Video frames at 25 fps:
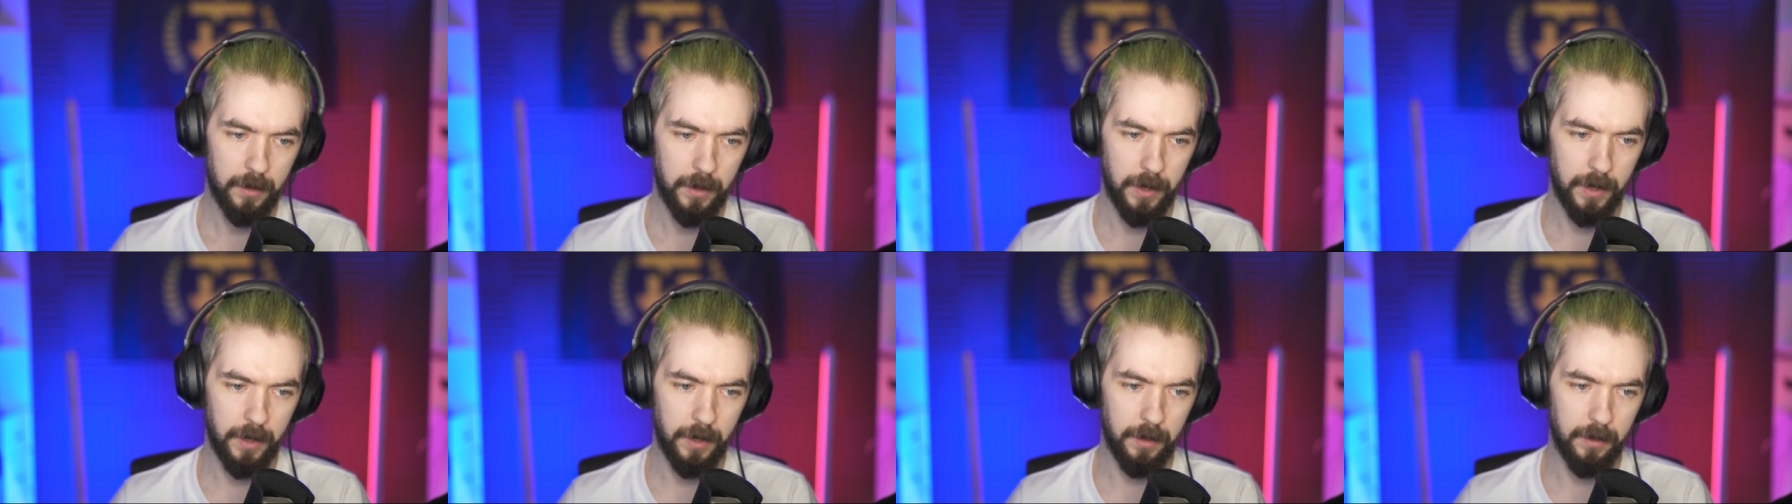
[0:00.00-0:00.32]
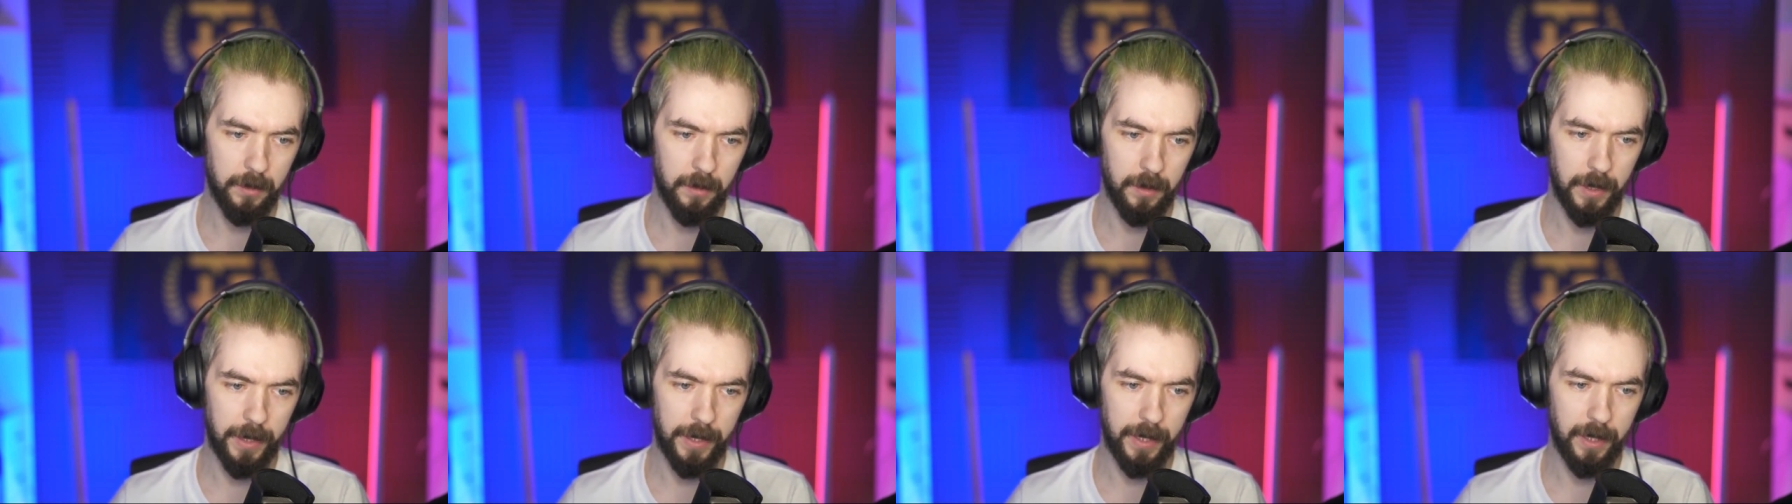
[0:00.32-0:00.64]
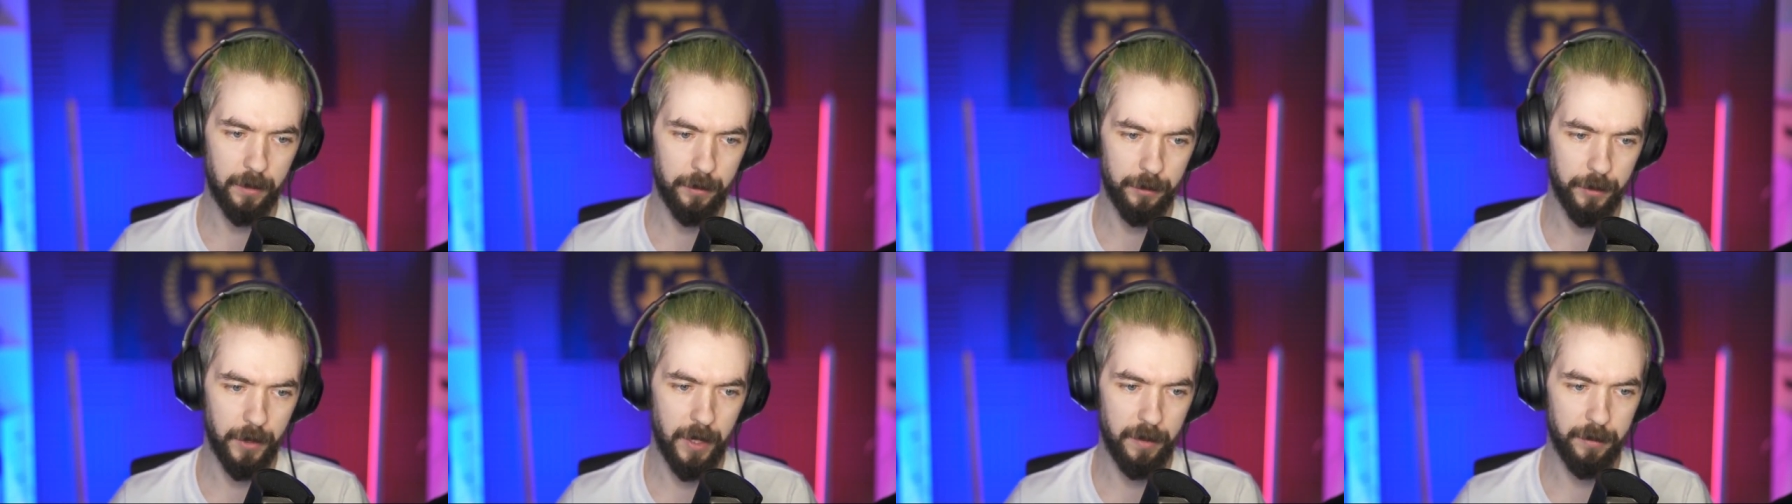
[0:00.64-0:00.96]
in, like,
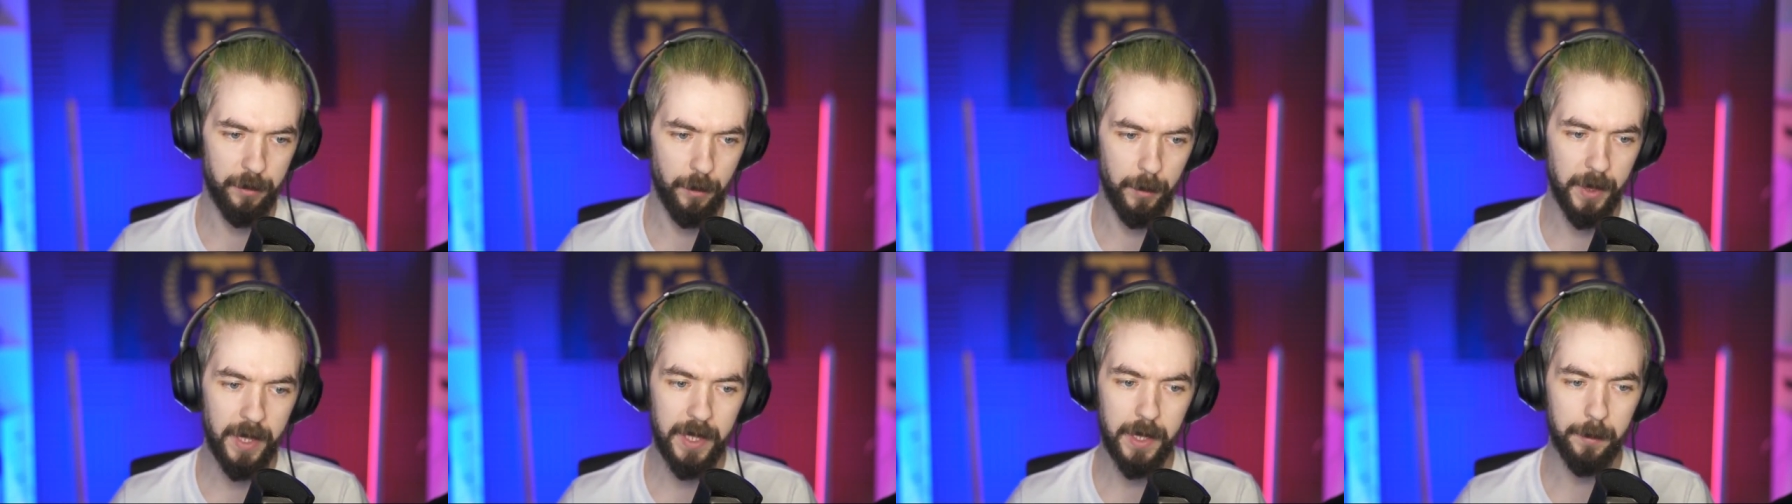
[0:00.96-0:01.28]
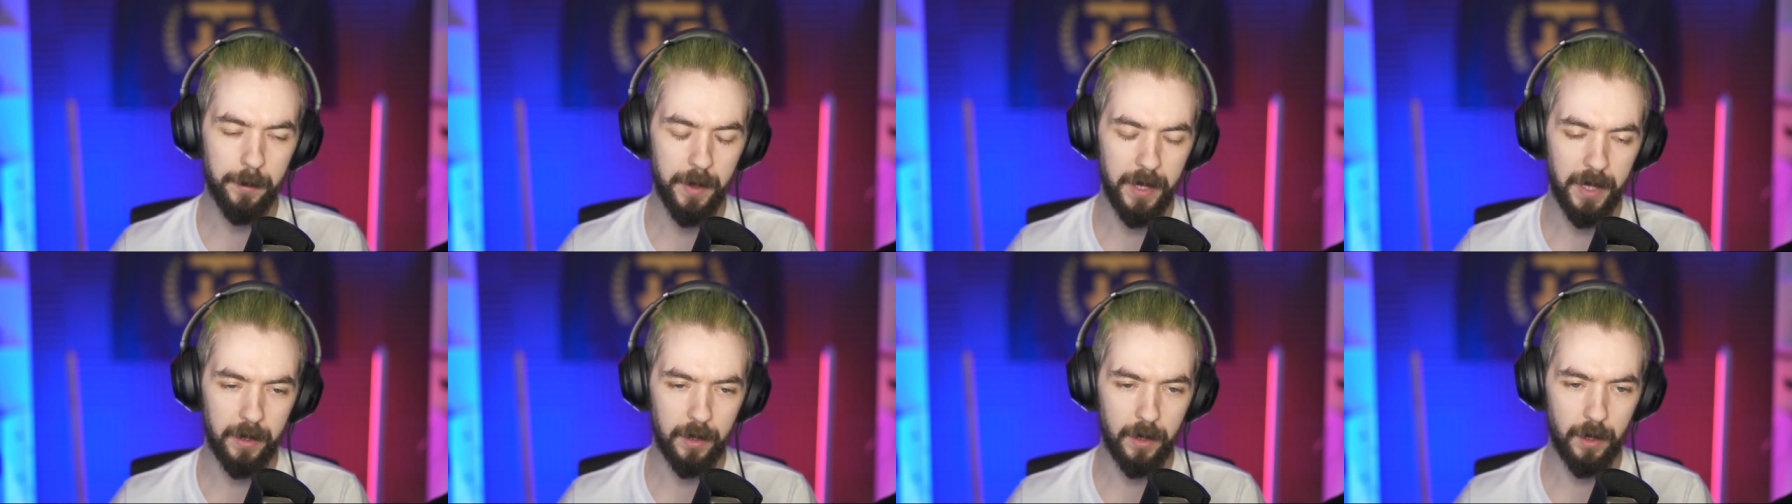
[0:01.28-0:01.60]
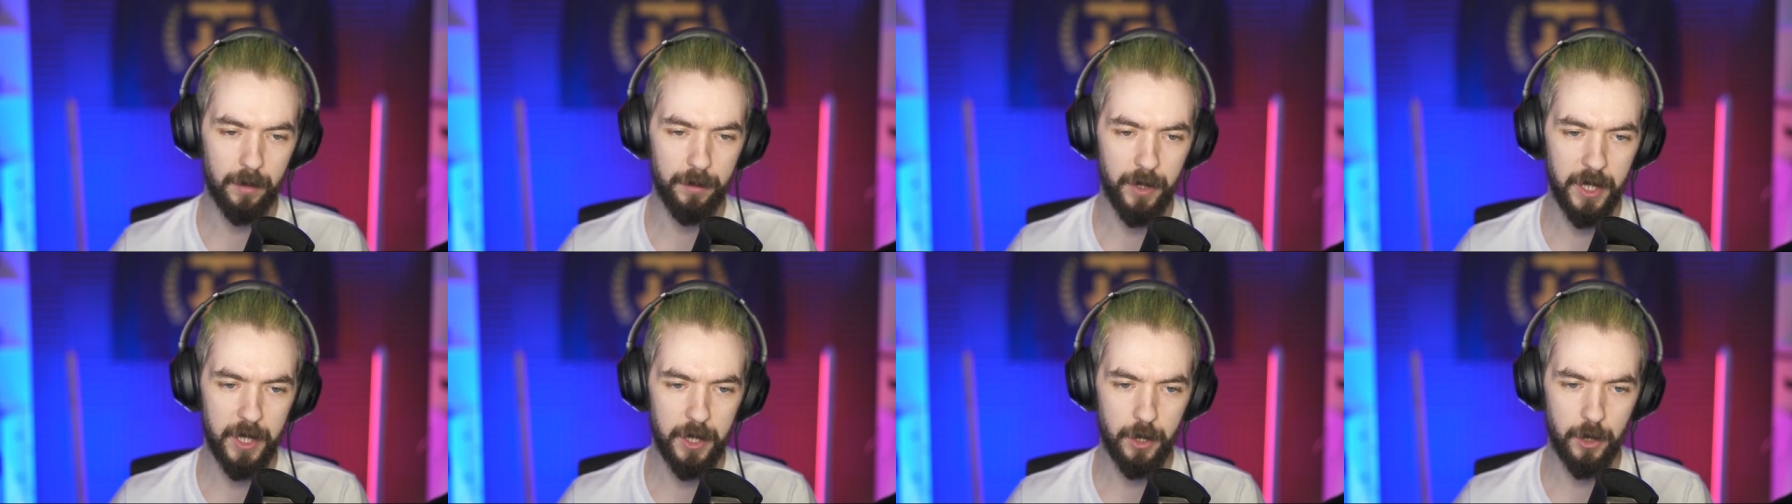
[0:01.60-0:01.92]
if I ever meet them at a
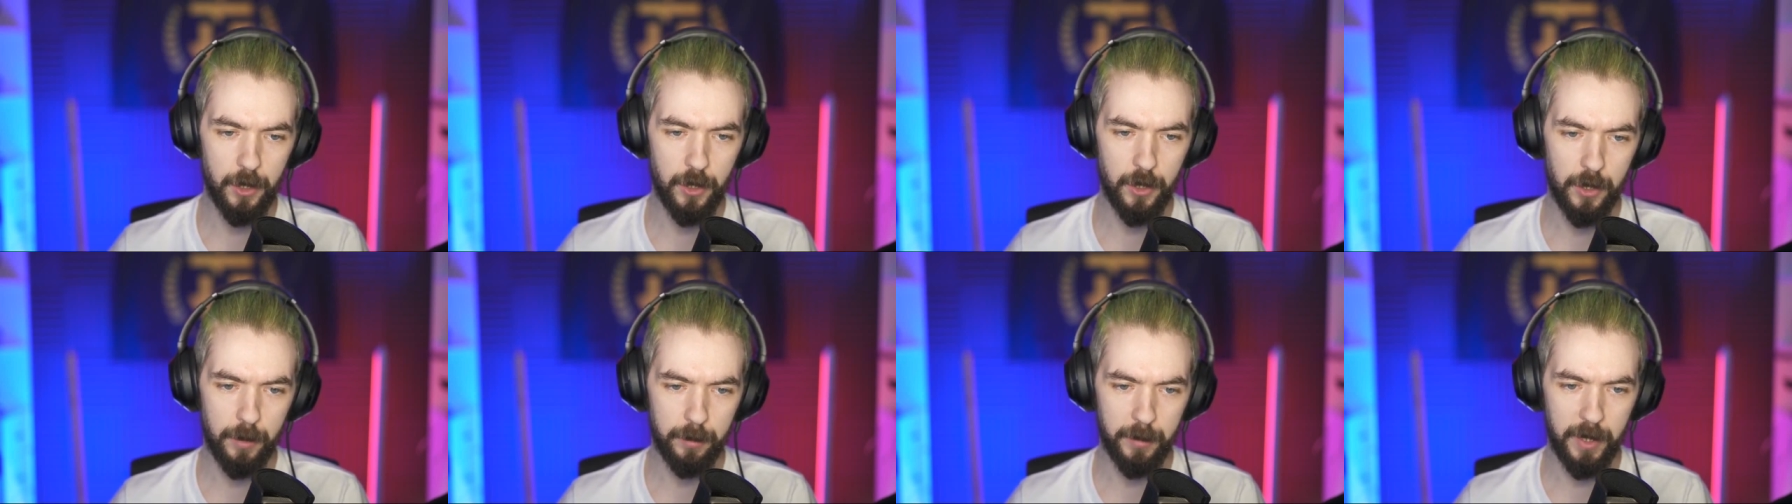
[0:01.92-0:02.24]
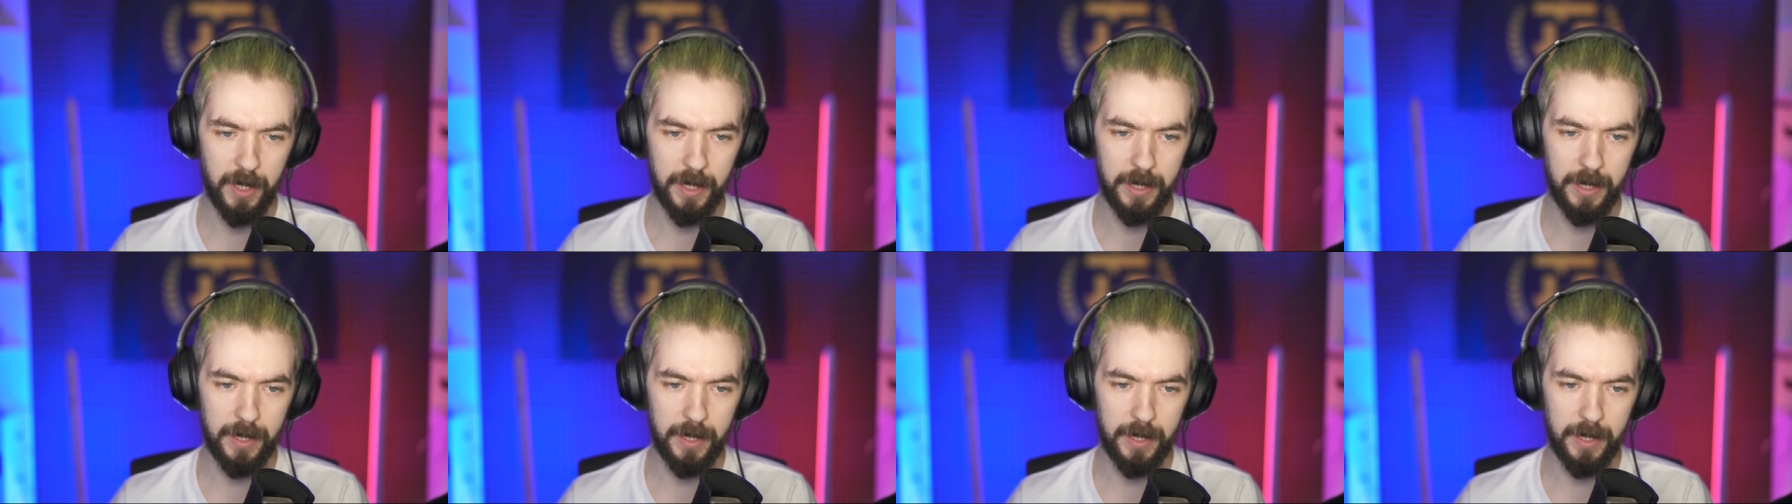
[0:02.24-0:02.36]
convention or something,